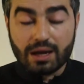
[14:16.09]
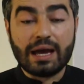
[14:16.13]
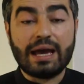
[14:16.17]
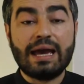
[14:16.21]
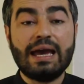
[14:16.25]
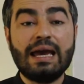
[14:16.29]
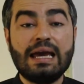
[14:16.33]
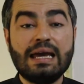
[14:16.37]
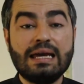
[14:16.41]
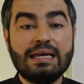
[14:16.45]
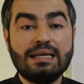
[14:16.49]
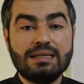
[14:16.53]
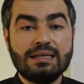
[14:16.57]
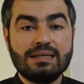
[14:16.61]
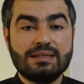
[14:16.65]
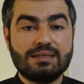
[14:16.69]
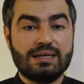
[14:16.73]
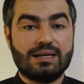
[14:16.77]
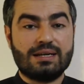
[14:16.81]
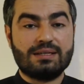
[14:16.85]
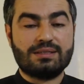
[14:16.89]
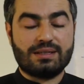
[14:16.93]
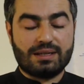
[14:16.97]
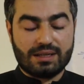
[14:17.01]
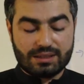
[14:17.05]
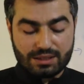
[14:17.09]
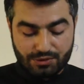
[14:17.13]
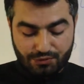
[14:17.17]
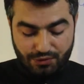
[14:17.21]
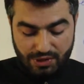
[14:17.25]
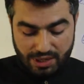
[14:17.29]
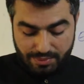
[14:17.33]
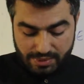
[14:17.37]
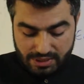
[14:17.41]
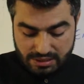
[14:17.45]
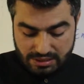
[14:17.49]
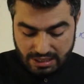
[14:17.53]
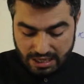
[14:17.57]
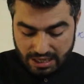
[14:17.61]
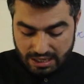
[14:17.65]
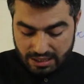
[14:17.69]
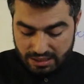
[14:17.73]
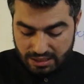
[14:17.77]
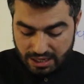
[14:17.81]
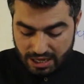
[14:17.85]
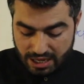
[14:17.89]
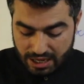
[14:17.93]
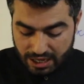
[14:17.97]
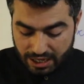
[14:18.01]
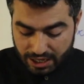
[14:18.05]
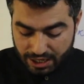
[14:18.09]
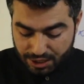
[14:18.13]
And there is another famous saying: